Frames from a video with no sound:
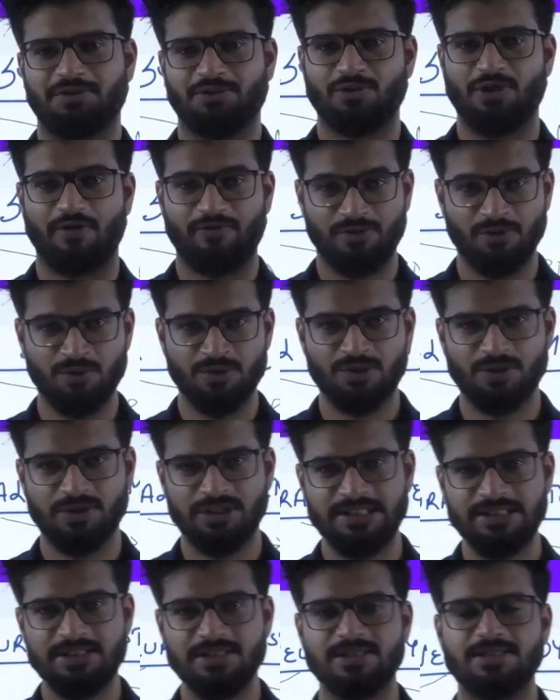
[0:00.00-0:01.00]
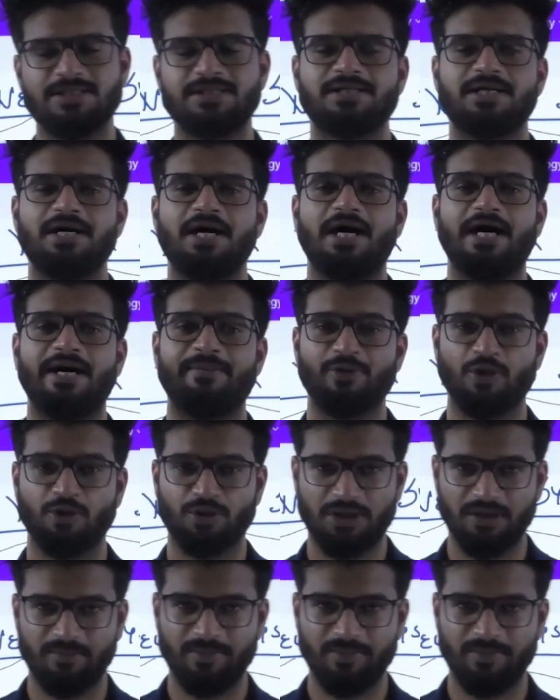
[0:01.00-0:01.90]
Good afternoon, students. I am Dr.